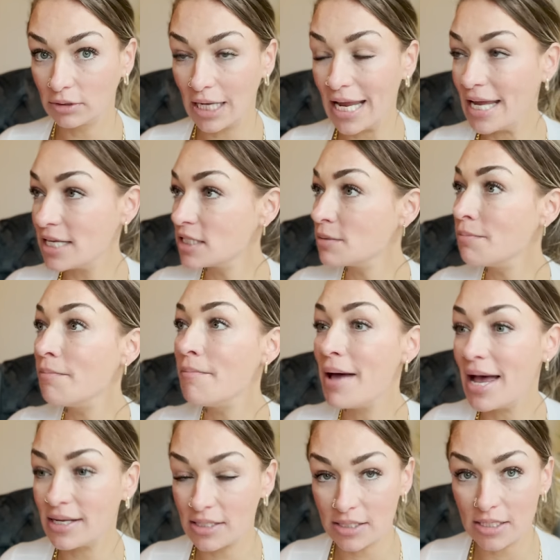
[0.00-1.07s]
It's
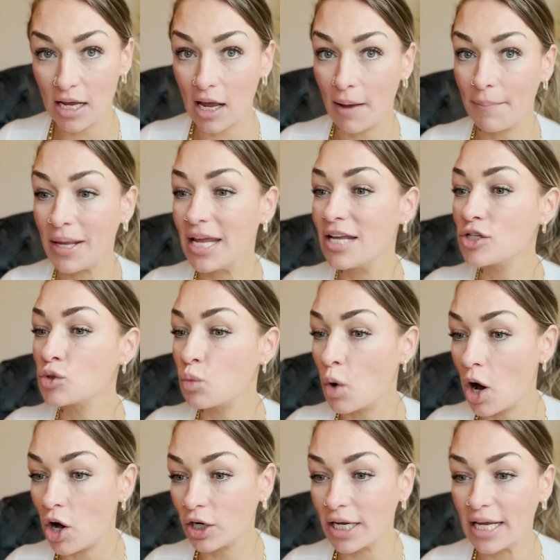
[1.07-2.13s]
messed up. It's
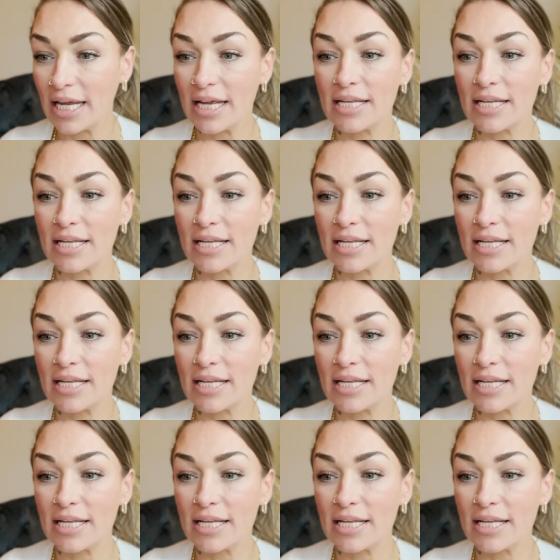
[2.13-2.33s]
wonky.